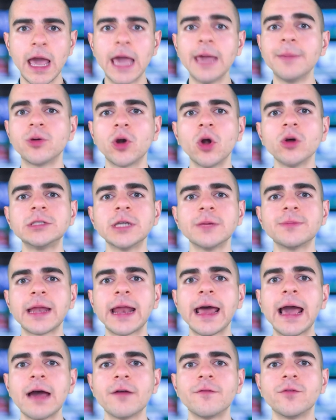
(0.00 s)
A pro tip that
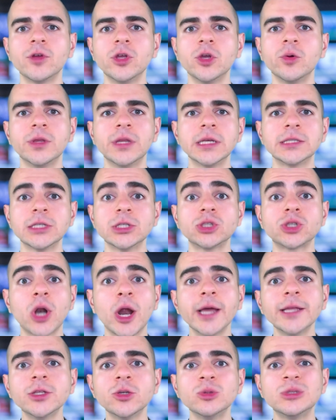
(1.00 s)
I have for you in this is
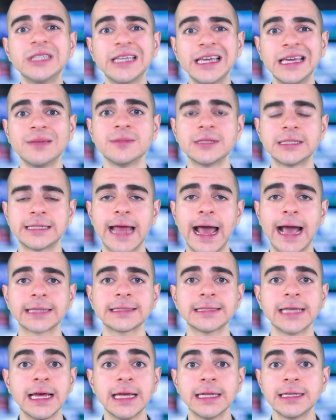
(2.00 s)
try and do team
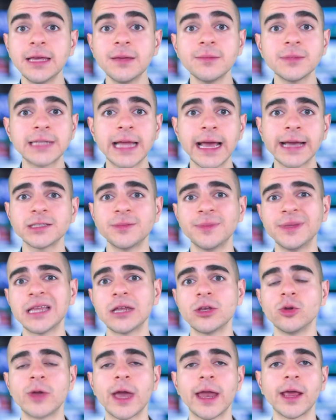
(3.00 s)
stacks. Team stacks mean
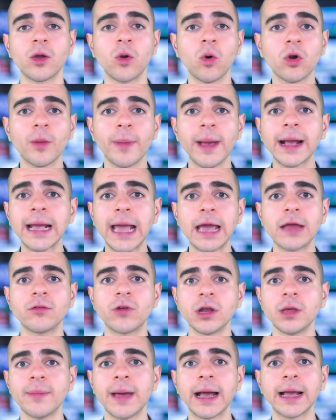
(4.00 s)
that you get a quarterback, a
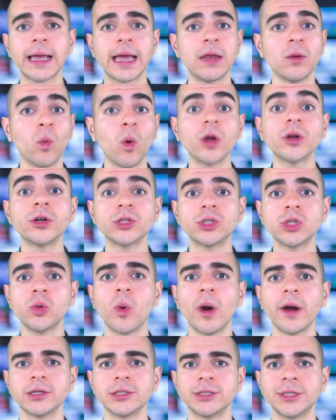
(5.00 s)
running back, and 1 or 2
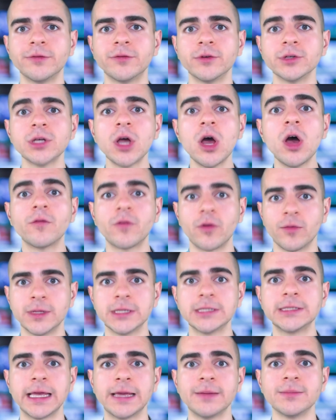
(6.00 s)
wide receivers from
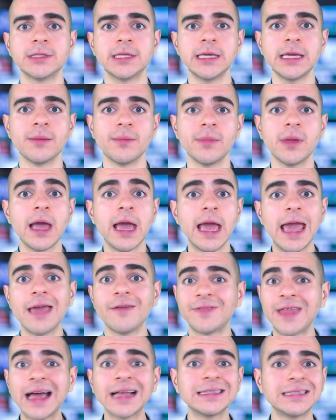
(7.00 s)
the same team.
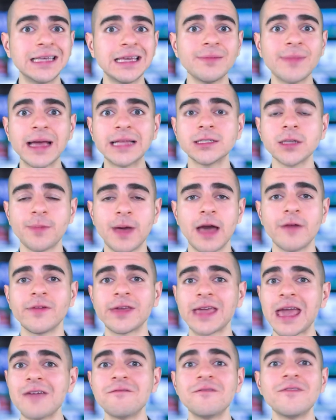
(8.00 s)
If that team ends up
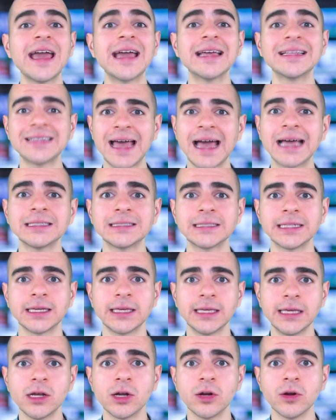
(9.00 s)
having a fantastic
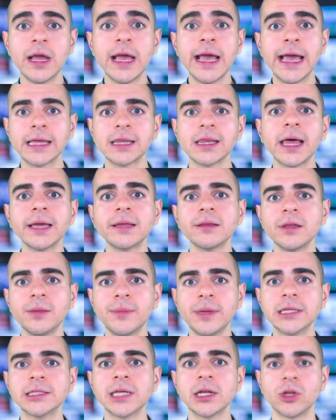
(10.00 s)
year, it likely
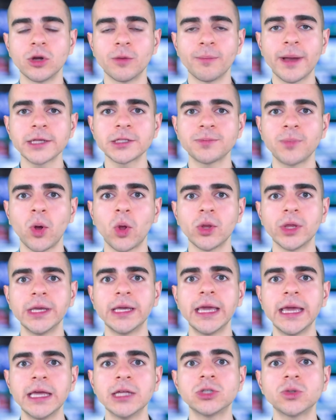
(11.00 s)
means that your best ball
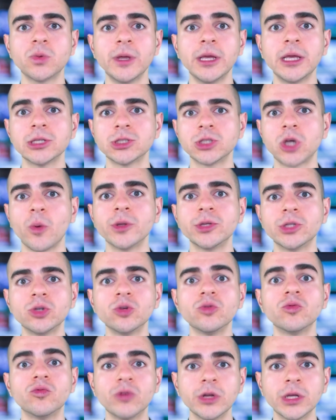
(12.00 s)
league each week is going to
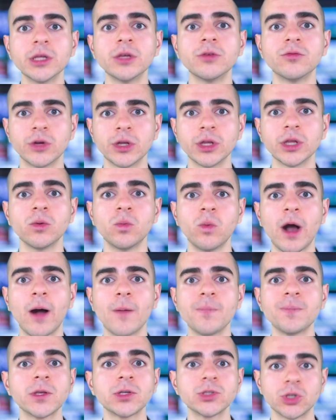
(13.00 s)
do really, really
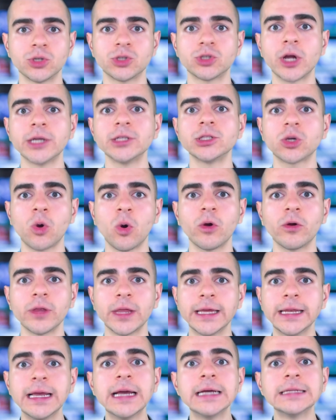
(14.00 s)
well. So you're trying to
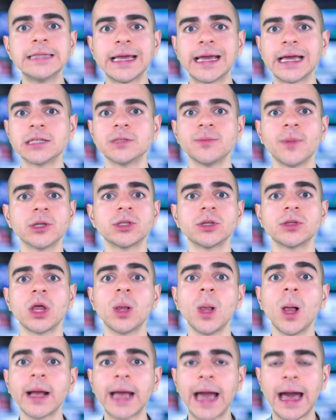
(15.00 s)
correlate, take as much of the
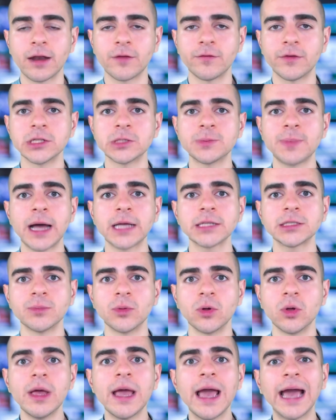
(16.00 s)
luck out of it as
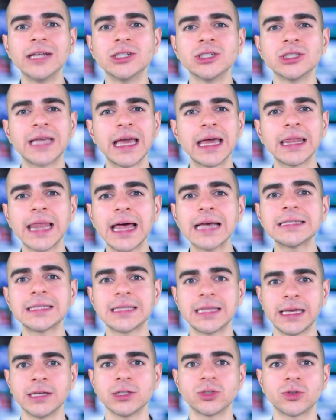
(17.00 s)
possible, and just get less
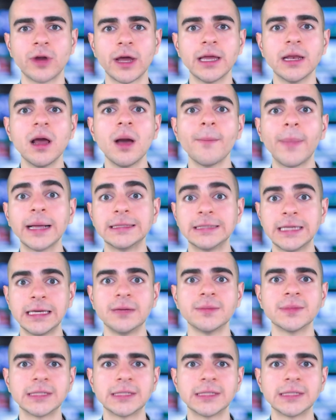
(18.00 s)
things right by team